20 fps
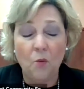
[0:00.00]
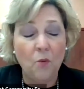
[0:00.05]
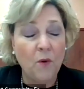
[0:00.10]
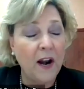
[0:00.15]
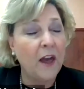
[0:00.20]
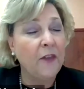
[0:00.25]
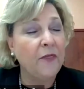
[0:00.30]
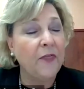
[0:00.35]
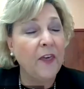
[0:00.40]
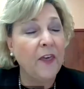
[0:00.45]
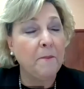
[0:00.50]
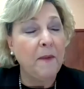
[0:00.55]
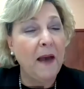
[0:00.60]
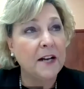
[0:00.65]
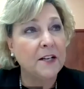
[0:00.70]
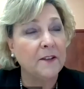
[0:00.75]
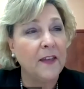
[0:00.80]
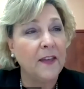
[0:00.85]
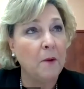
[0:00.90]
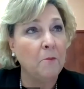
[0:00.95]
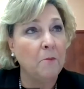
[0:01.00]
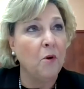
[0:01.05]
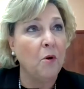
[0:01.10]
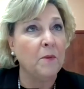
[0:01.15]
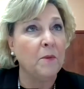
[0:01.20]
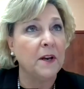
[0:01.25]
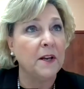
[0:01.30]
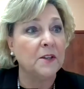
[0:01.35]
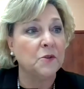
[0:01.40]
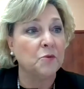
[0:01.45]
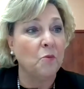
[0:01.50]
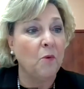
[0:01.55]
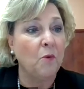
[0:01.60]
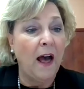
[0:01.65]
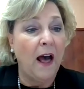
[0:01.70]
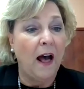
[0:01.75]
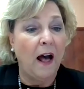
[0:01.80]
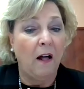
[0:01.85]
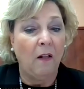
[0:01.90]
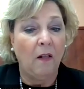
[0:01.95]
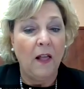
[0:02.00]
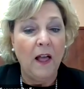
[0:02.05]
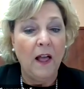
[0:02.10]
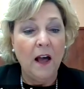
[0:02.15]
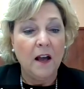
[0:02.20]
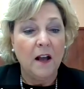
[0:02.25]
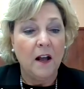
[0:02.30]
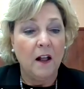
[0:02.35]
When I think back to that moment as well,